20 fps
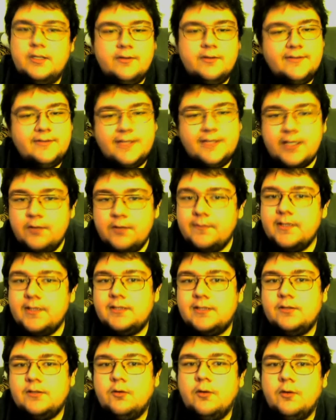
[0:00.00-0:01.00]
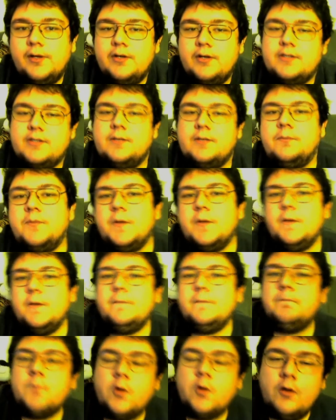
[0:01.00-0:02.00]
Say you missed a coin or
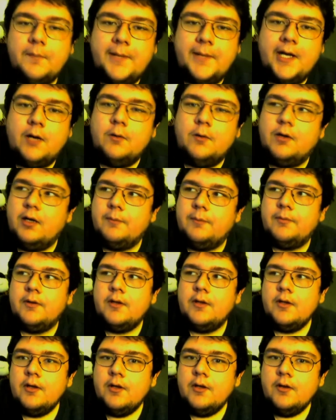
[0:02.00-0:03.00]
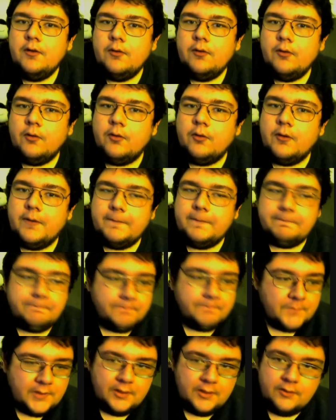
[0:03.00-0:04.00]
something, or a power up, or
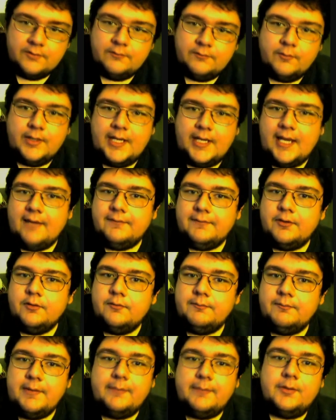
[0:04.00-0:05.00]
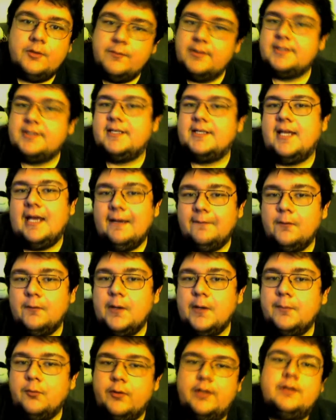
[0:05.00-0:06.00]
what have you. Maybe you missed the
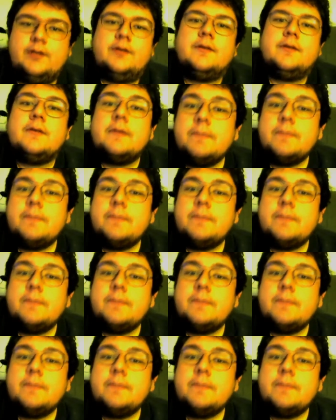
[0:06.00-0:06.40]
halfway point.